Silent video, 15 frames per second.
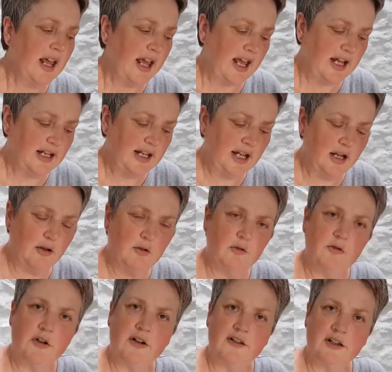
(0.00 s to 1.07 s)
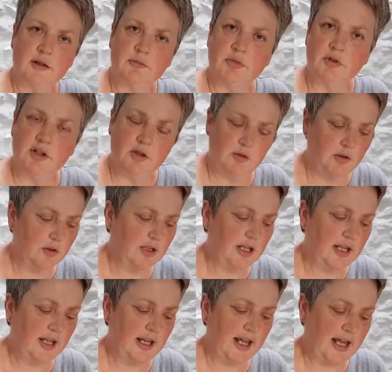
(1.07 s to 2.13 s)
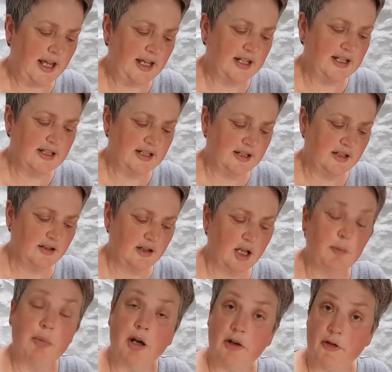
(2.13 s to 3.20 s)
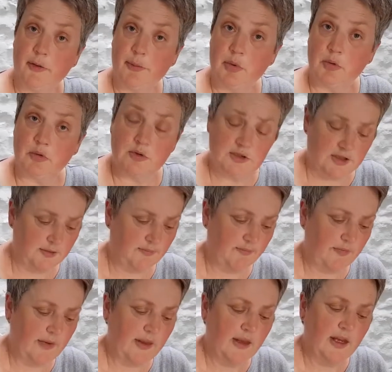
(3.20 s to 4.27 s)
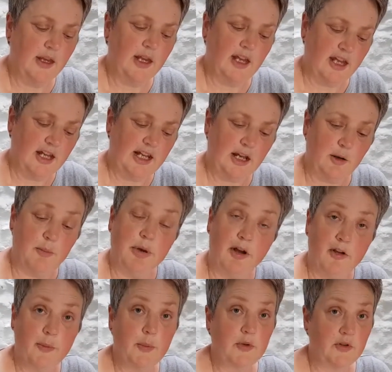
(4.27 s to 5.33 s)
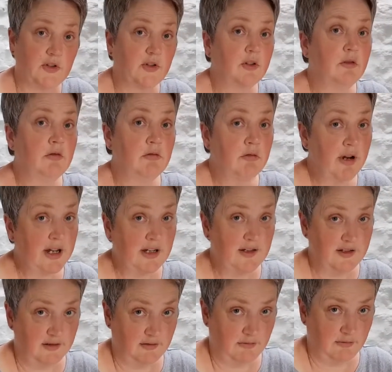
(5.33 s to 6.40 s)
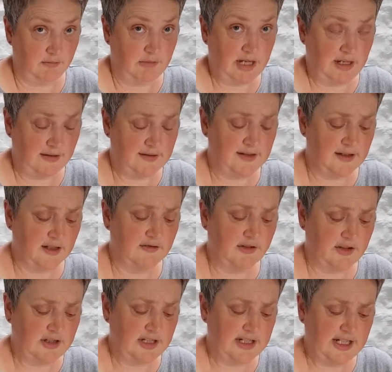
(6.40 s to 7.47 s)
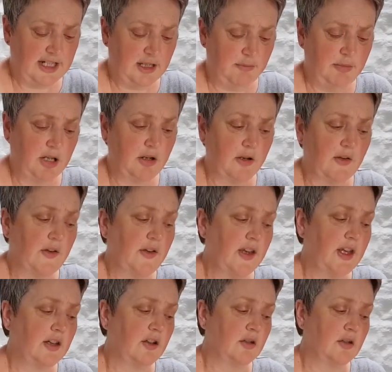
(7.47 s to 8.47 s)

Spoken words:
And now, for example, you're looking at a passport. Now, a passport is a great means of ID because it